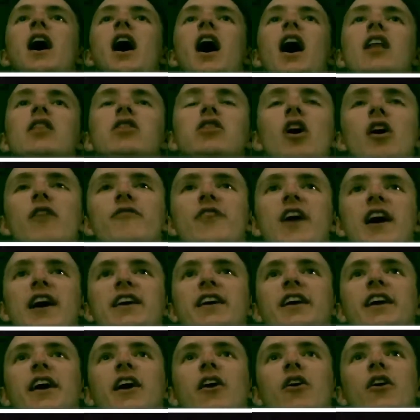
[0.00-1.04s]
I love that
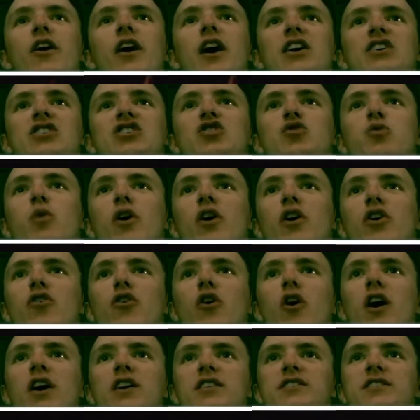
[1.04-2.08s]
canary, I swear to
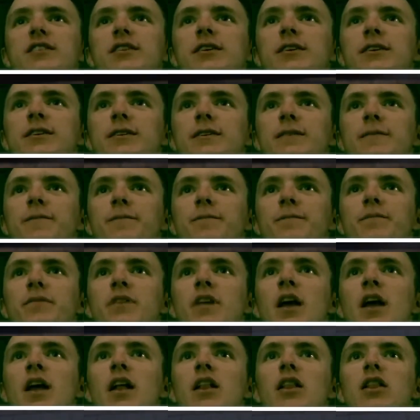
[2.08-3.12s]
Christ.
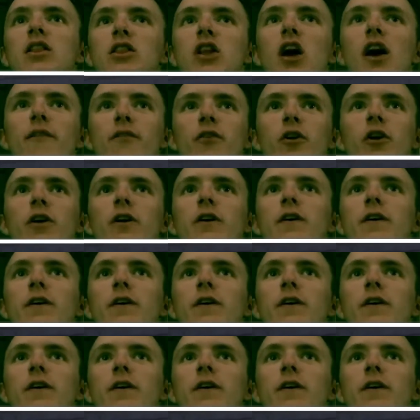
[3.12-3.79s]
Love her.